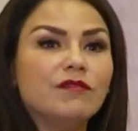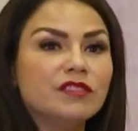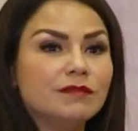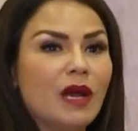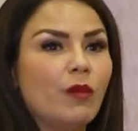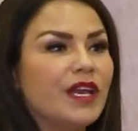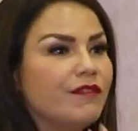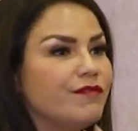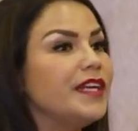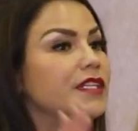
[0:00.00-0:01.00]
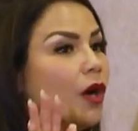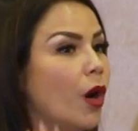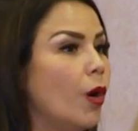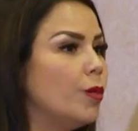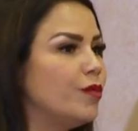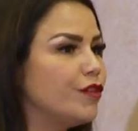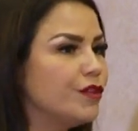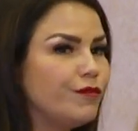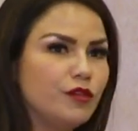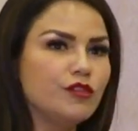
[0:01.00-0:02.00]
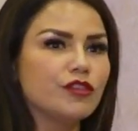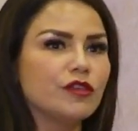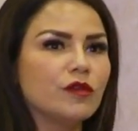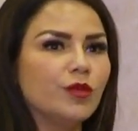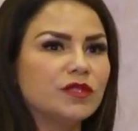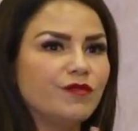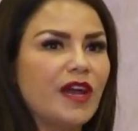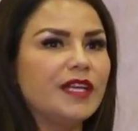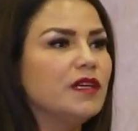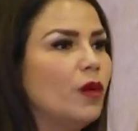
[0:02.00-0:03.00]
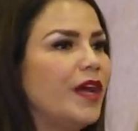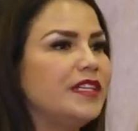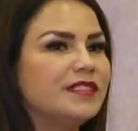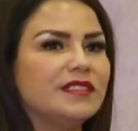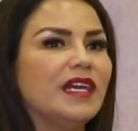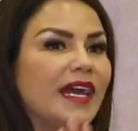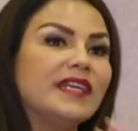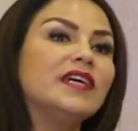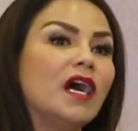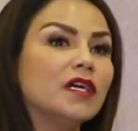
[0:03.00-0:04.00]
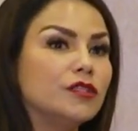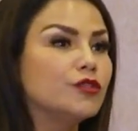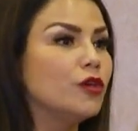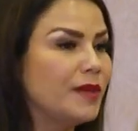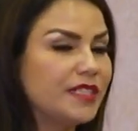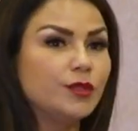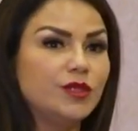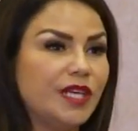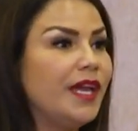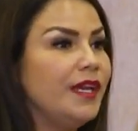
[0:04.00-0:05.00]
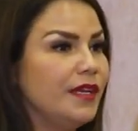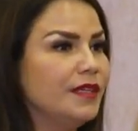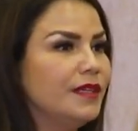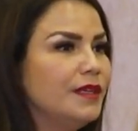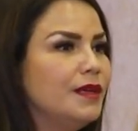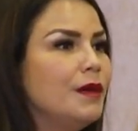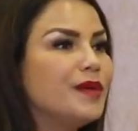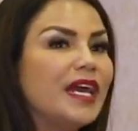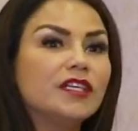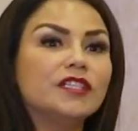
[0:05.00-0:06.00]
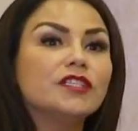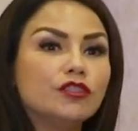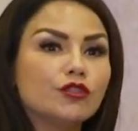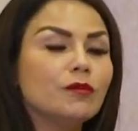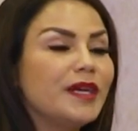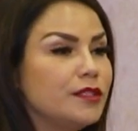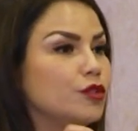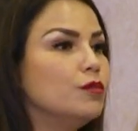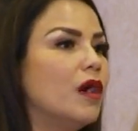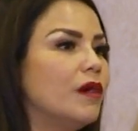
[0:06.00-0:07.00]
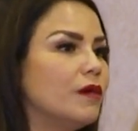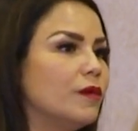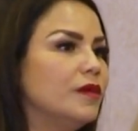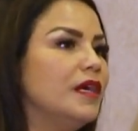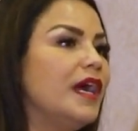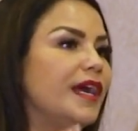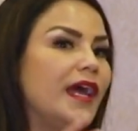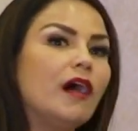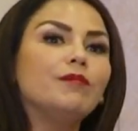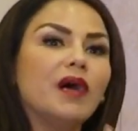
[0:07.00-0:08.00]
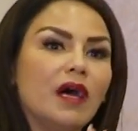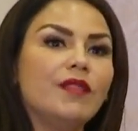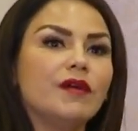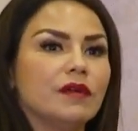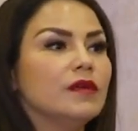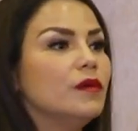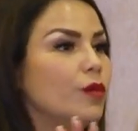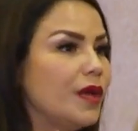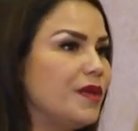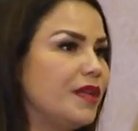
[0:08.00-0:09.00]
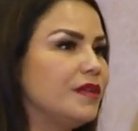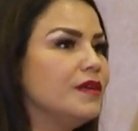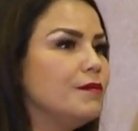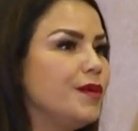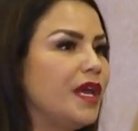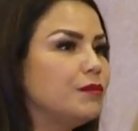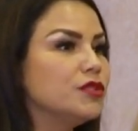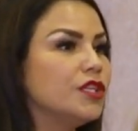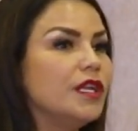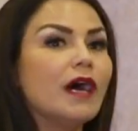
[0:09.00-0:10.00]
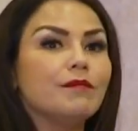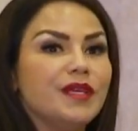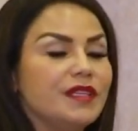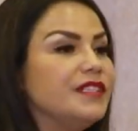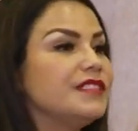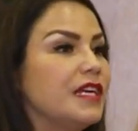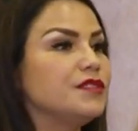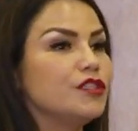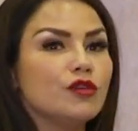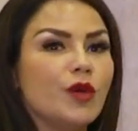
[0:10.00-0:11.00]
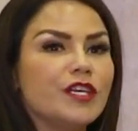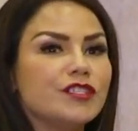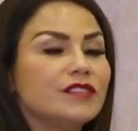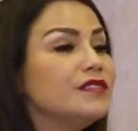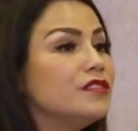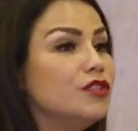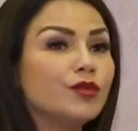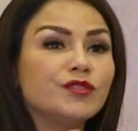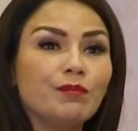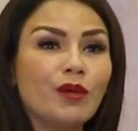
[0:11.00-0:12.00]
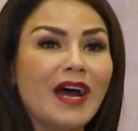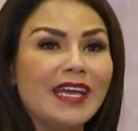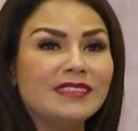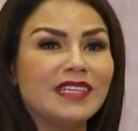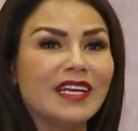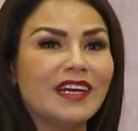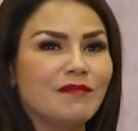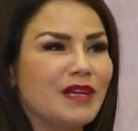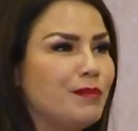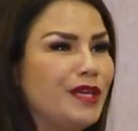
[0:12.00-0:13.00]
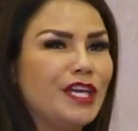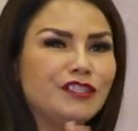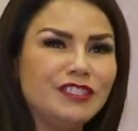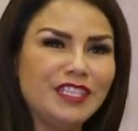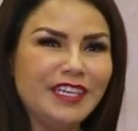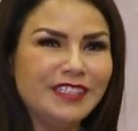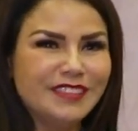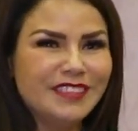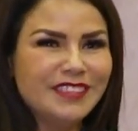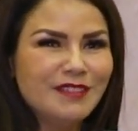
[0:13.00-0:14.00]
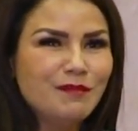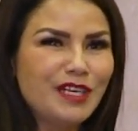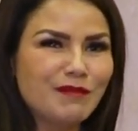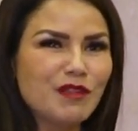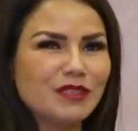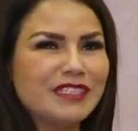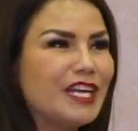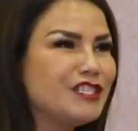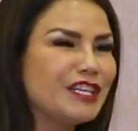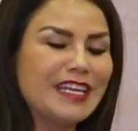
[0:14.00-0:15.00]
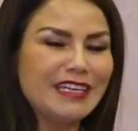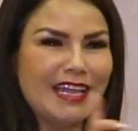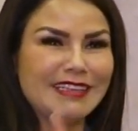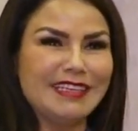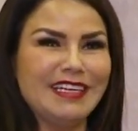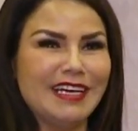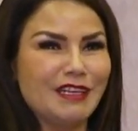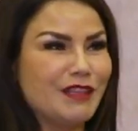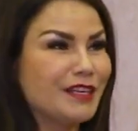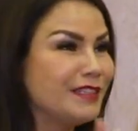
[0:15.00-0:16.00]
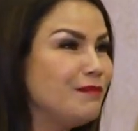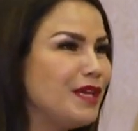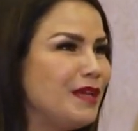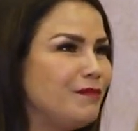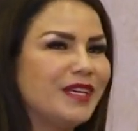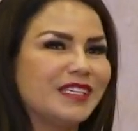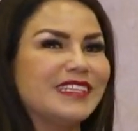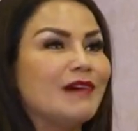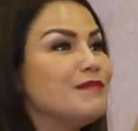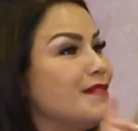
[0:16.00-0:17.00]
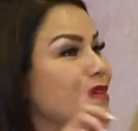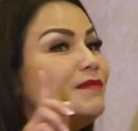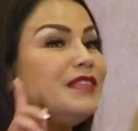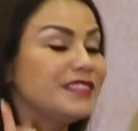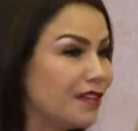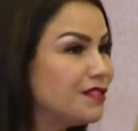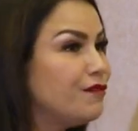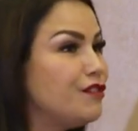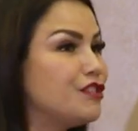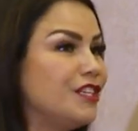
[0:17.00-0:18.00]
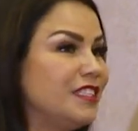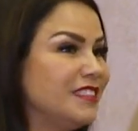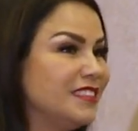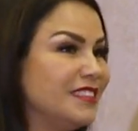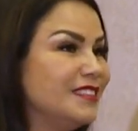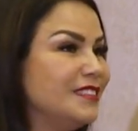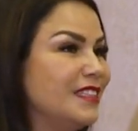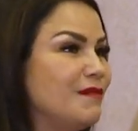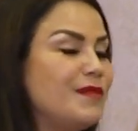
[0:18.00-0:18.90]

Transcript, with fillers: It was my way of finding hope for the future, was finding a way to see I cannot control my today, but I could control my tomorrow and help other women be able to not be in the same situations. It's no surprise that I got my PhD become the most educated Latina that there could be because that made make me self-sufficient, right.